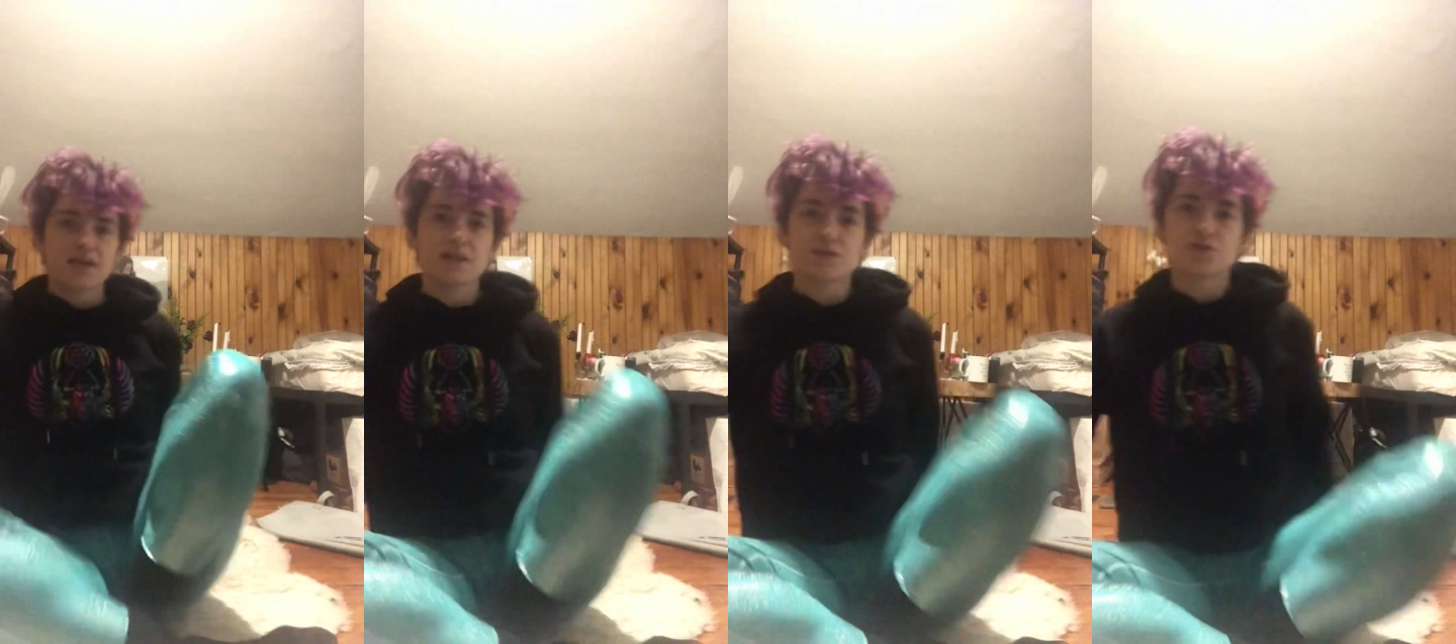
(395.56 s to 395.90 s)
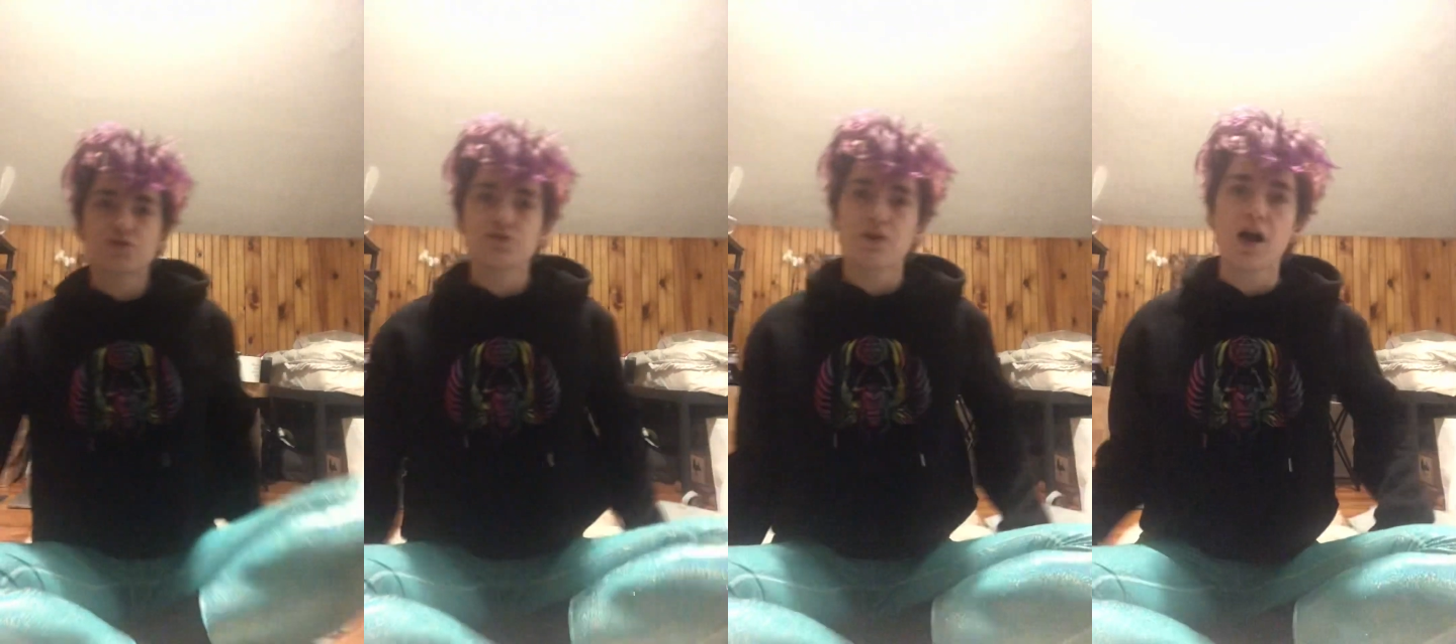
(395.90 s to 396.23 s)
is
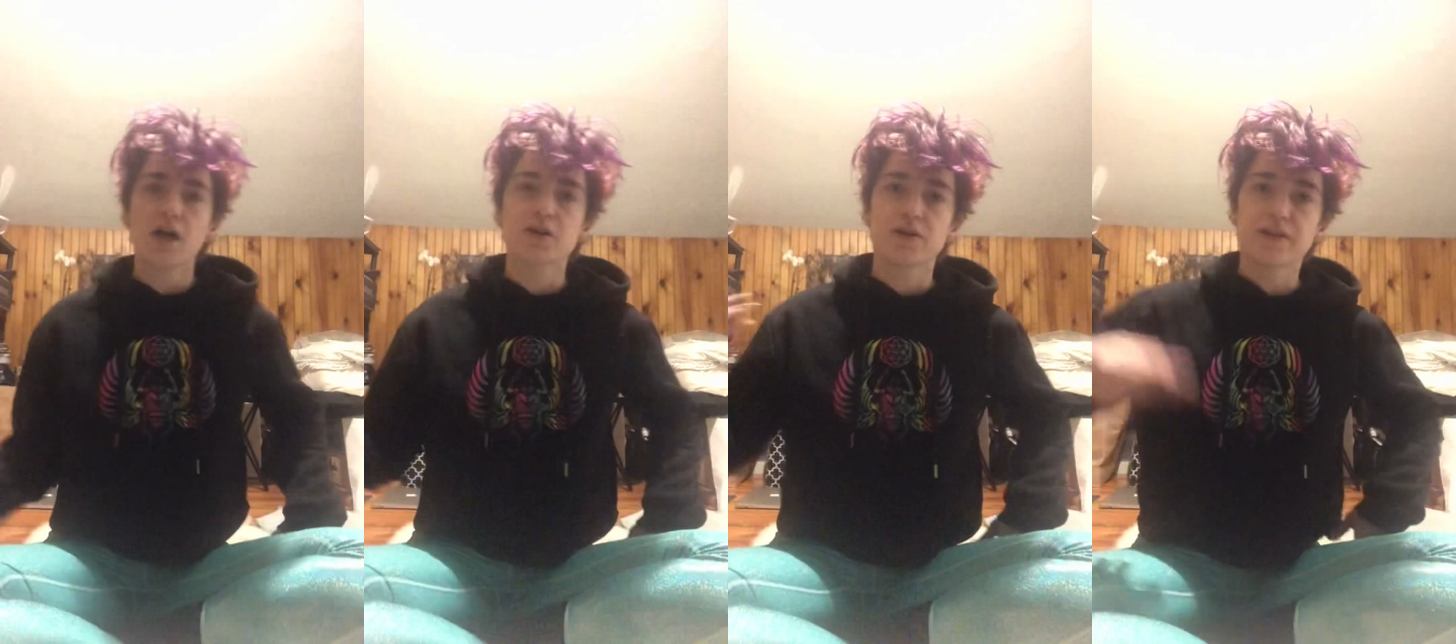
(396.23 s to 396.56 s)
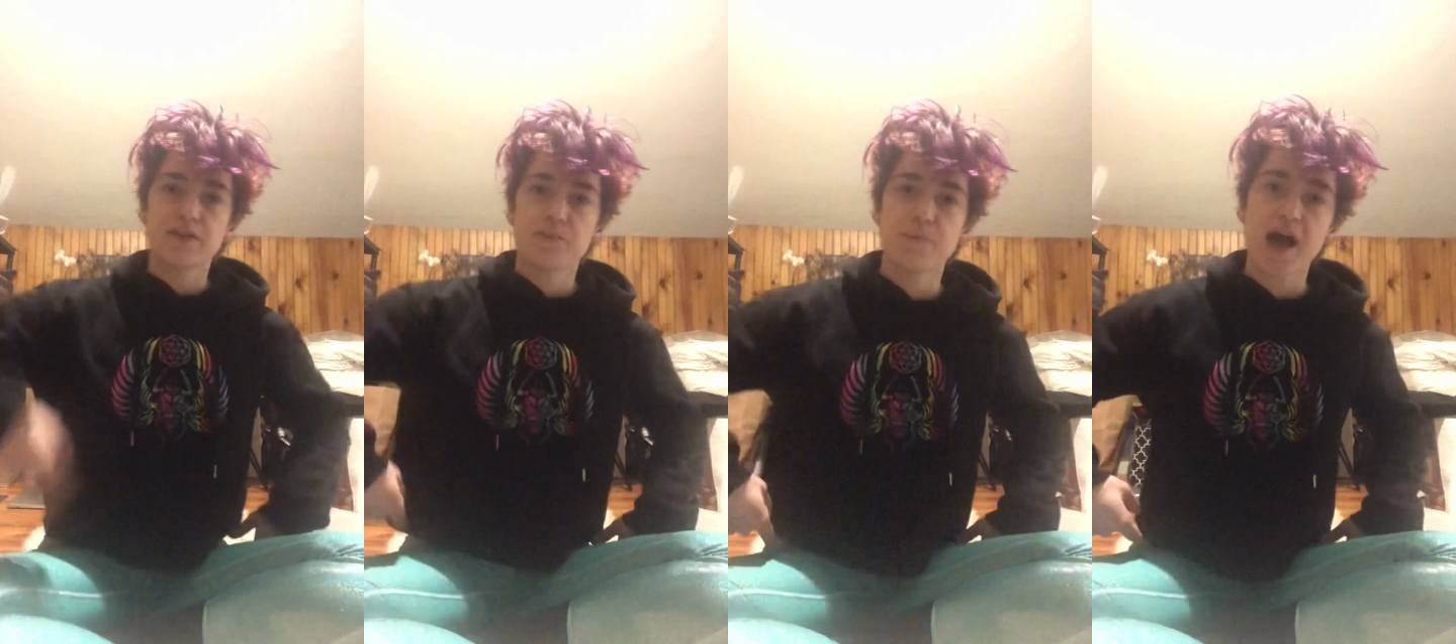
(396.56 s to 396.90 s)
stronger
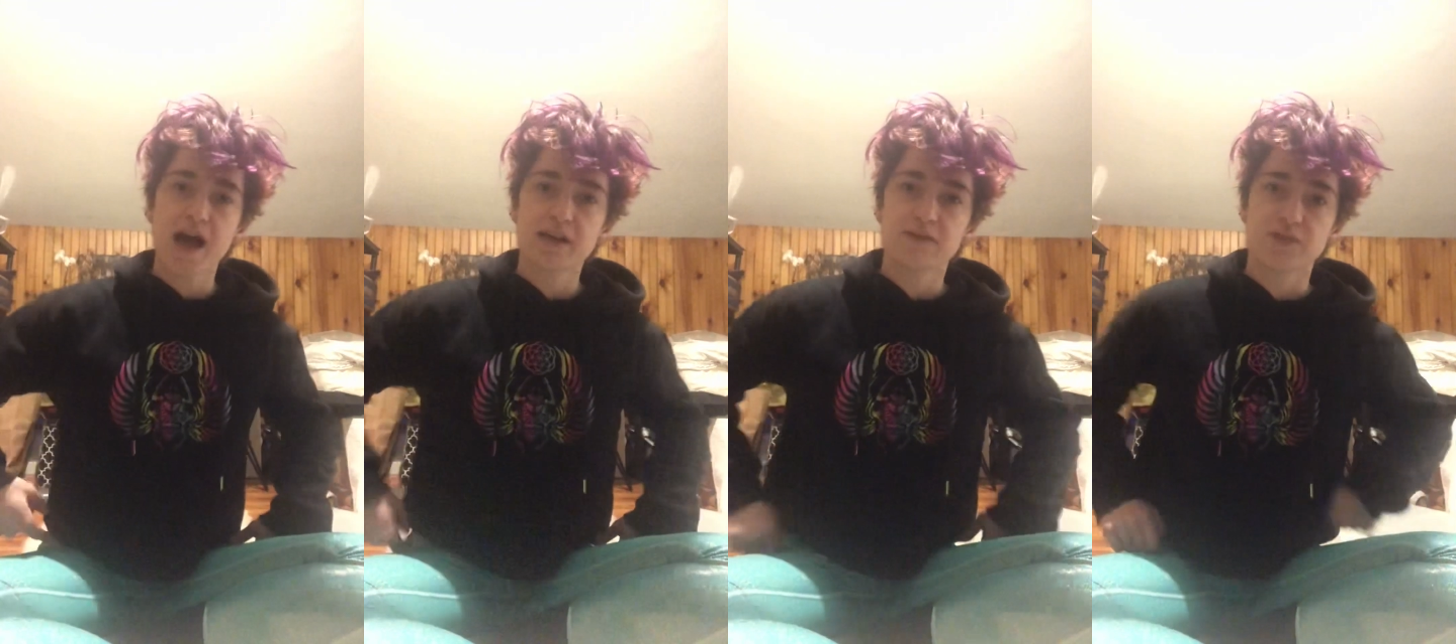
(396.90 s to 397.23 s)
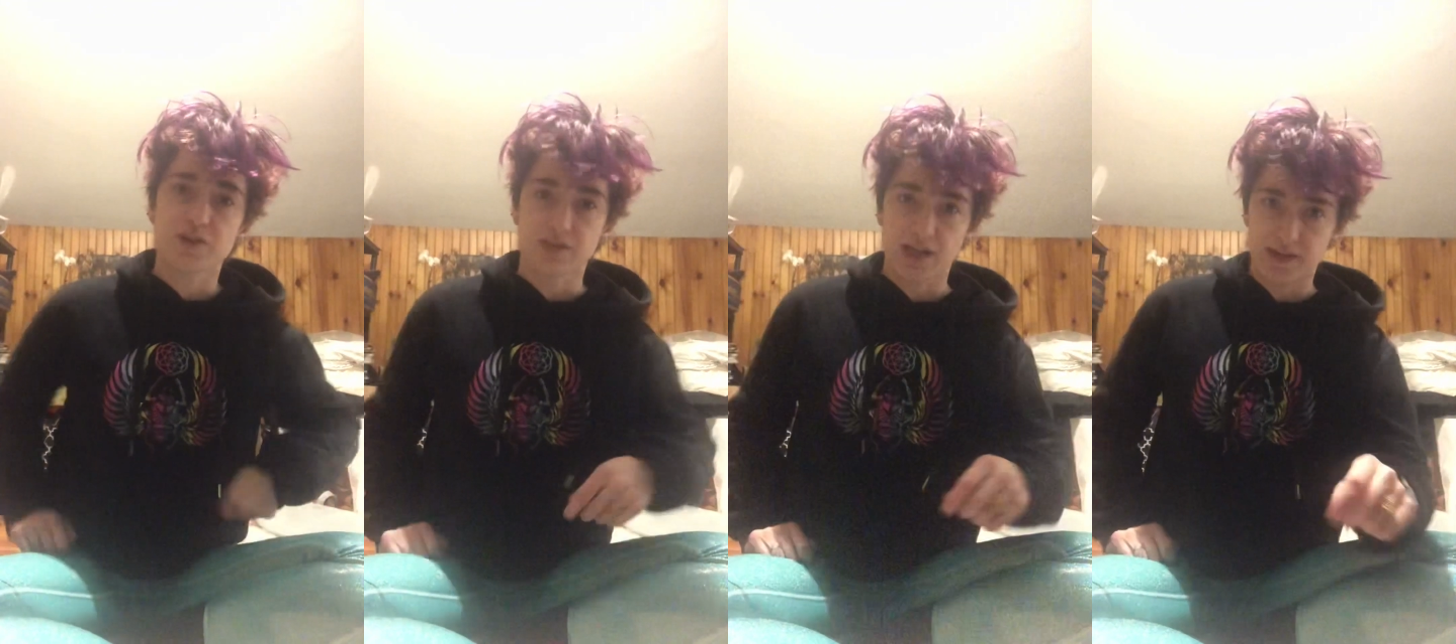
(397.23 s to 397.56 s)
than the back of
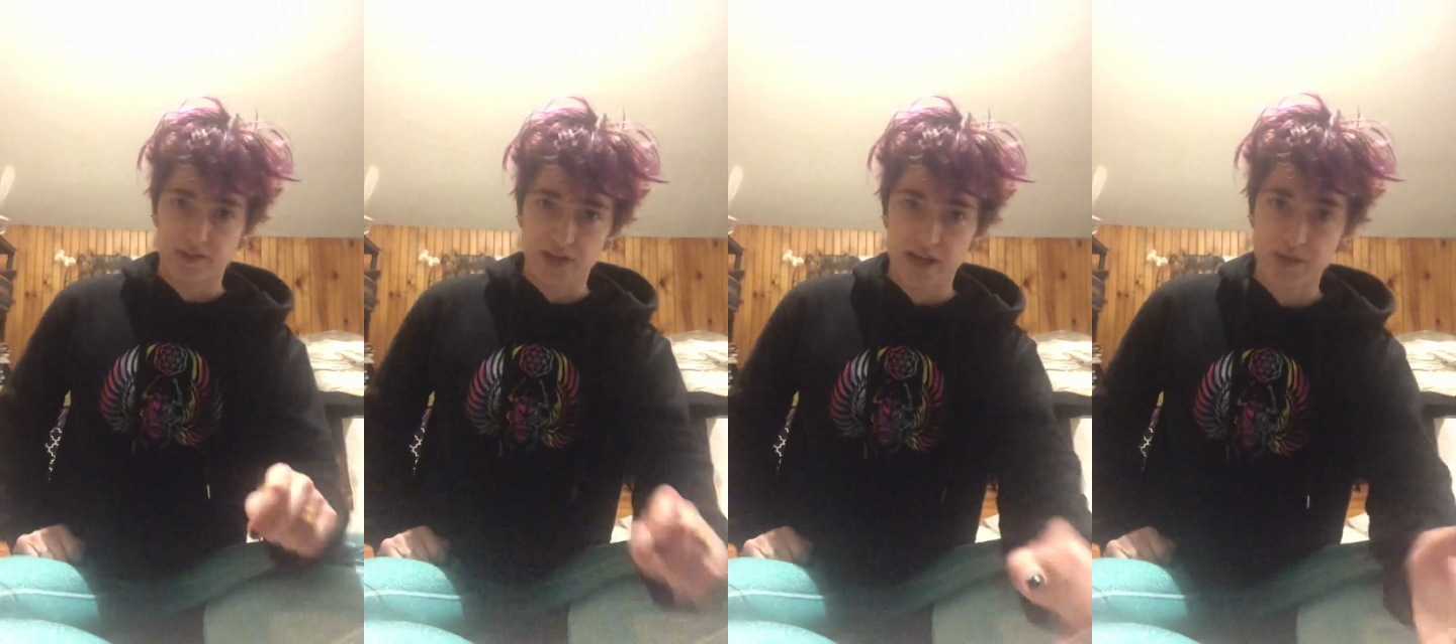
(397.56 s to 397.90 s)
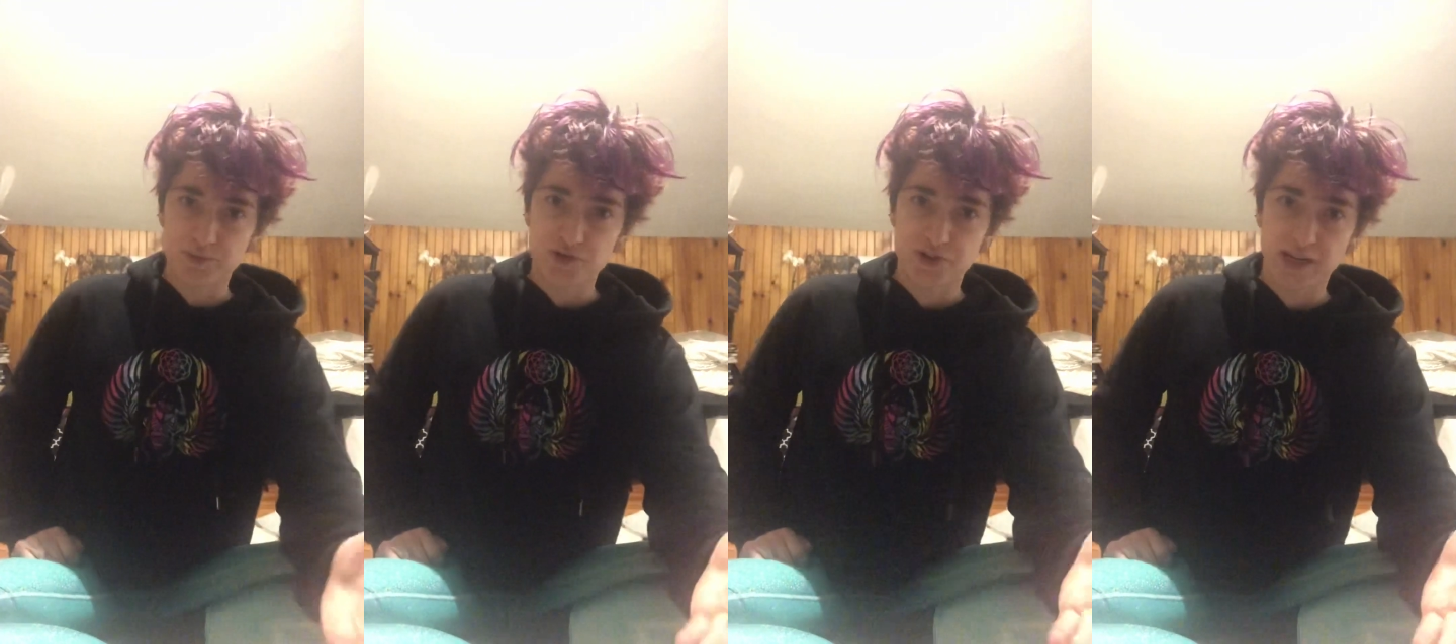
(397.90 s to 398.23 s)
their leg, the
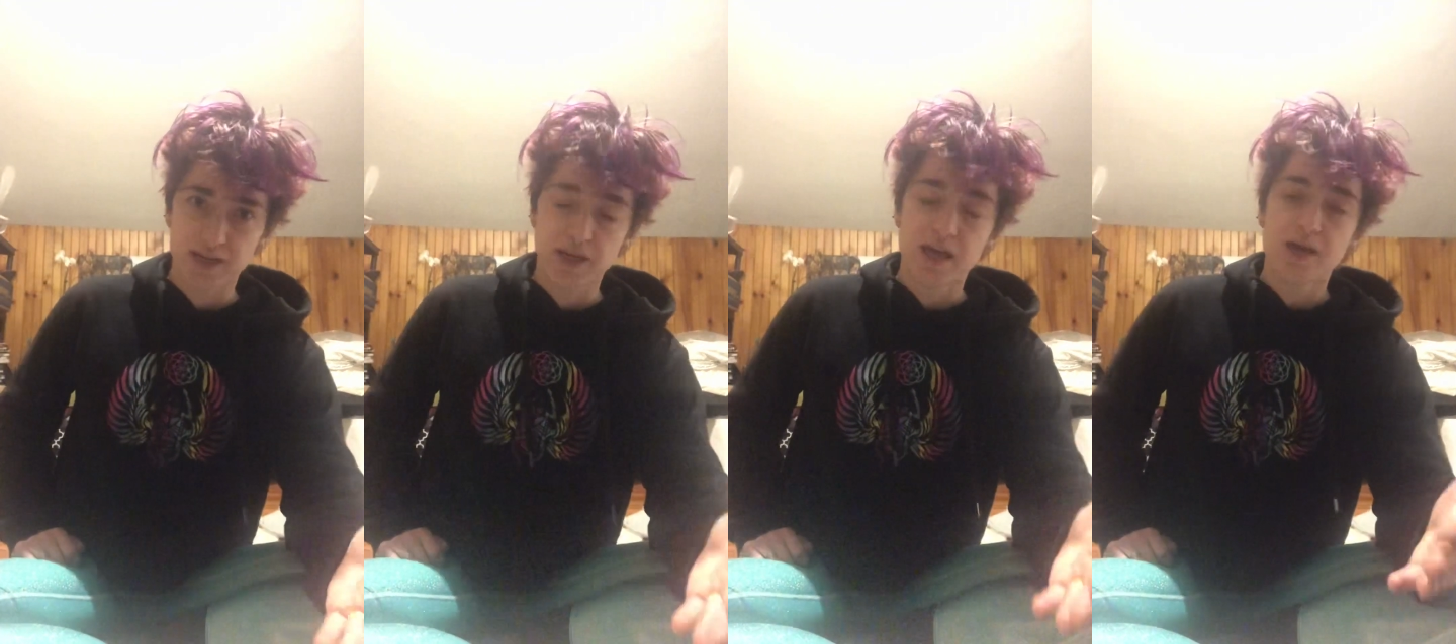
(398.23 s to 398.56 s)
hamstring,